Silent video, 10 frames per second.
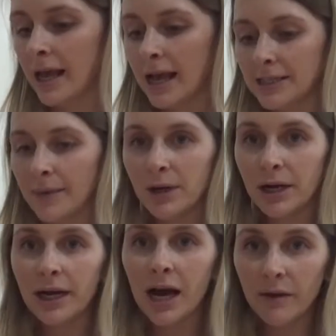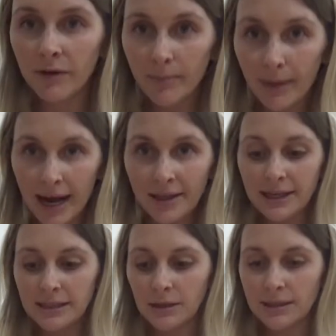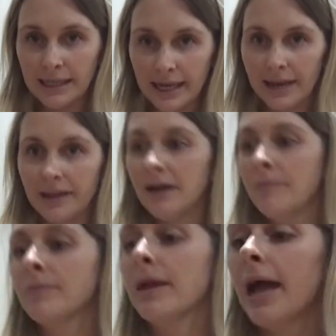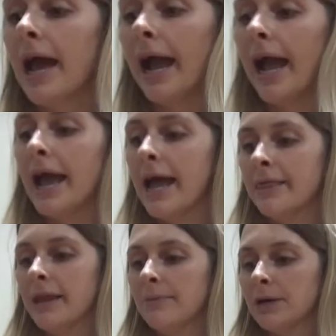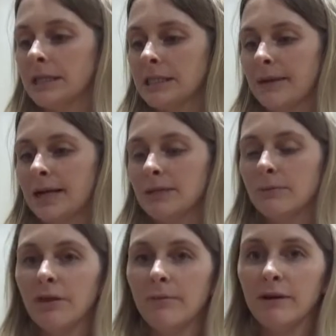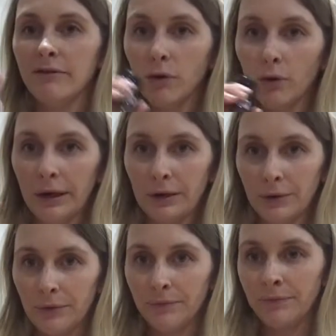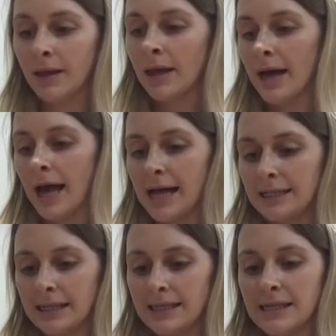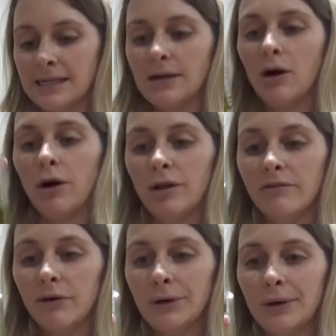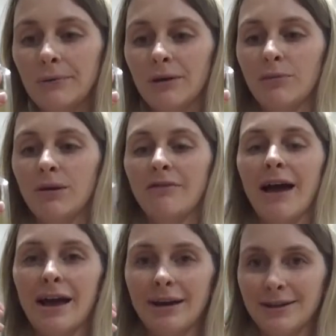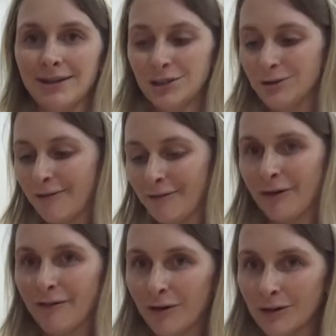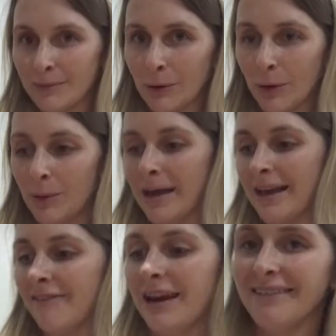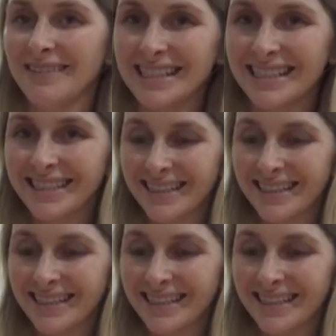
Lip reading: So I'm going to kind of combine these all together, and then I'm going to splash it with a bit of oil. So this is an olive oil with a bit of added truffle for some gourmet flavours.